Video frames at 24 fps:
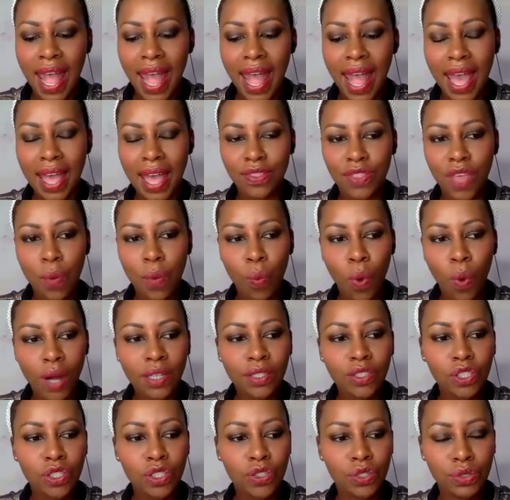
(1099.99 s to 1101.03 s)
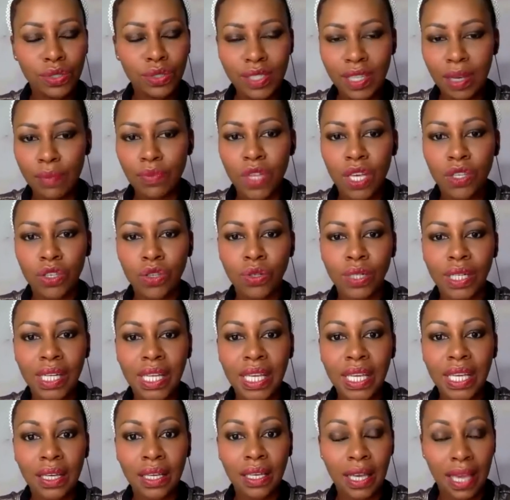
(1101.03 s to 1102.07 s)
and they want to do something
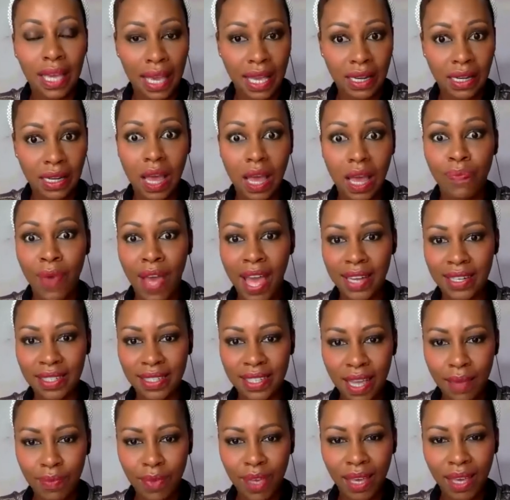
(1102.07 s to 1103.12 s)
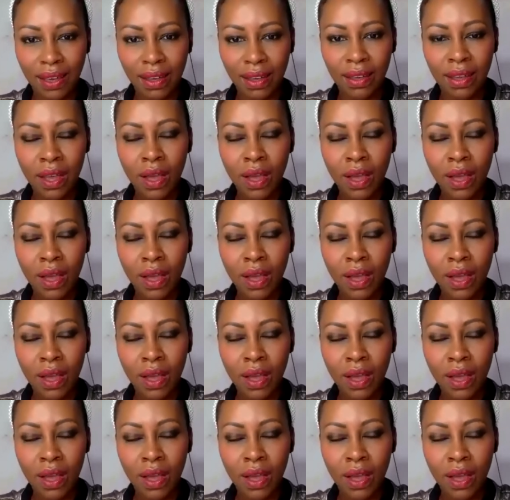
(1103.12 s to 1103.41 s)
unique in a pandemic.